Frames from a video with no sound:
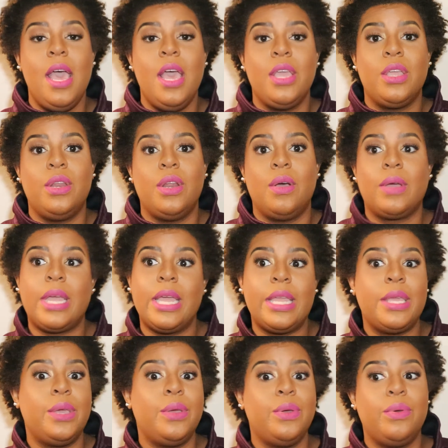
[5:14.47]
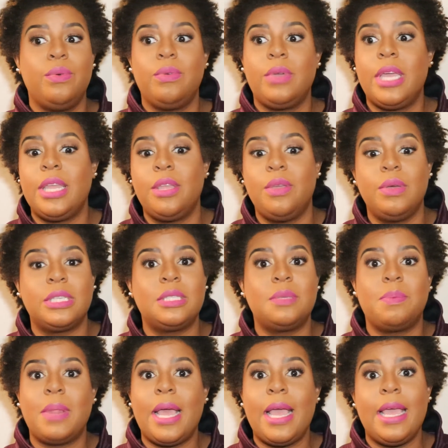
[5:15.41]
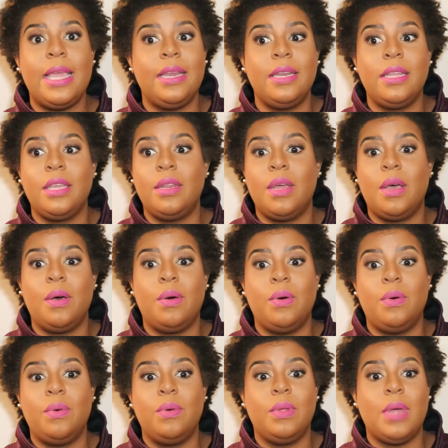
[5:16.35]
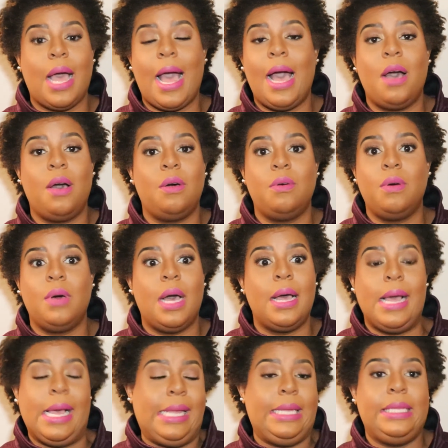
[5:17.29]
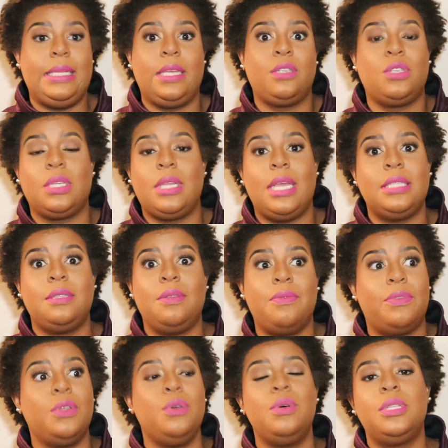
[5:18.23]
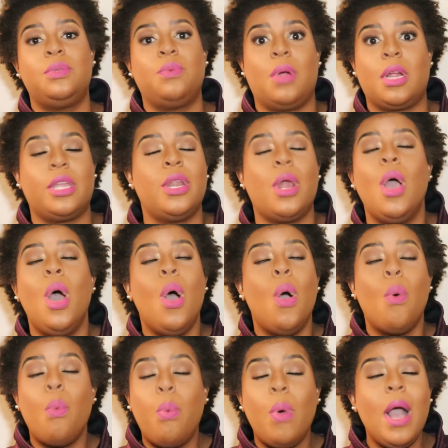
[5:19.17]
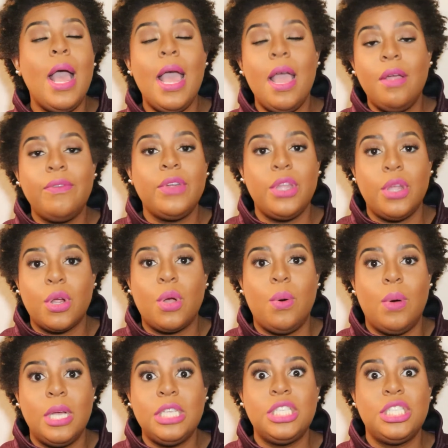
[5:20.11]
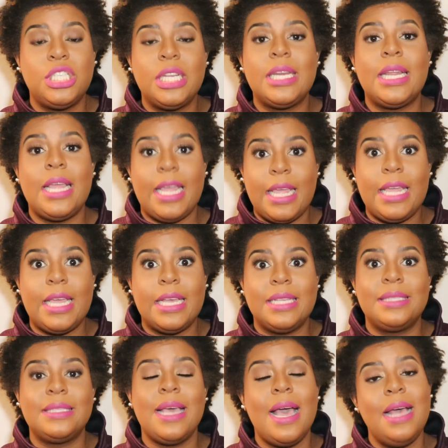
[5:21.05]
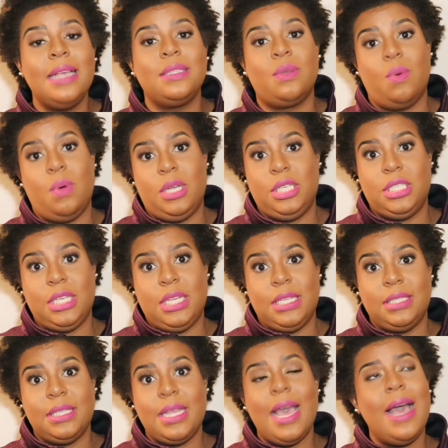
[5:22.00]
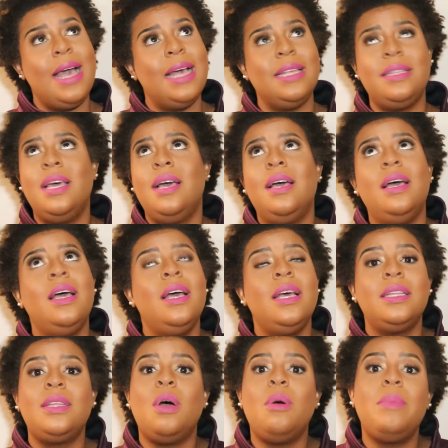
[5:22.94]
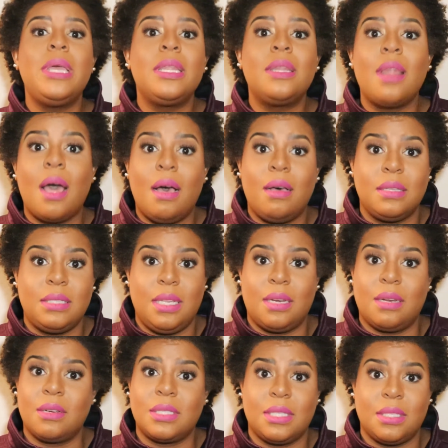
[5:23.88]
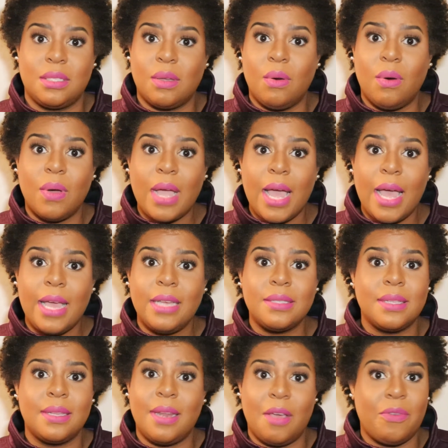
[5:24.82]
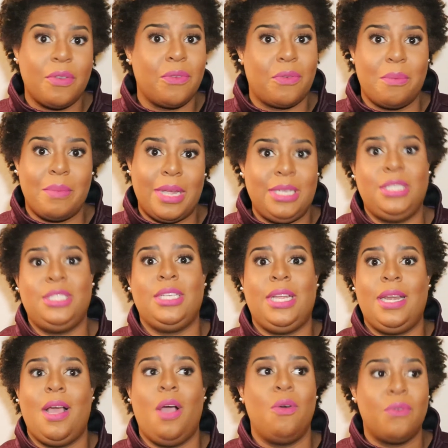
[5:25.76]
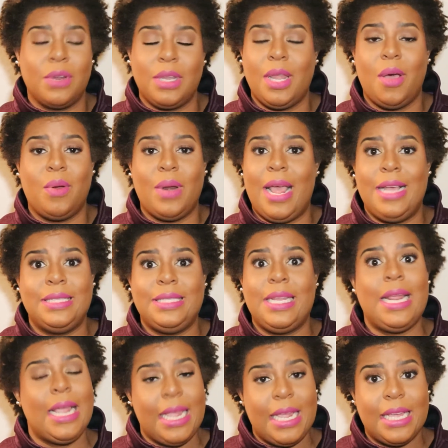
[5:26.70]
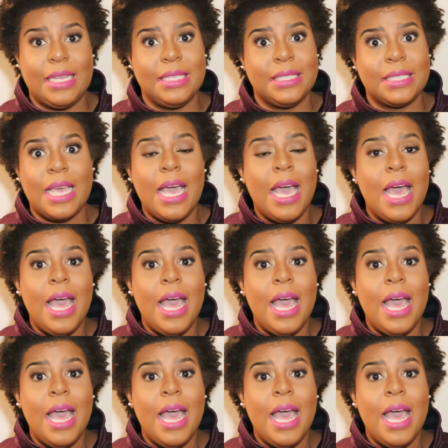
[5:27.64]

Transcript: You know, can you explain, you know, how electrolytes and fluids work? You know, whatever your question is, ask questions. Don't be lost in nursing school, okay? It's enough information overload as it is.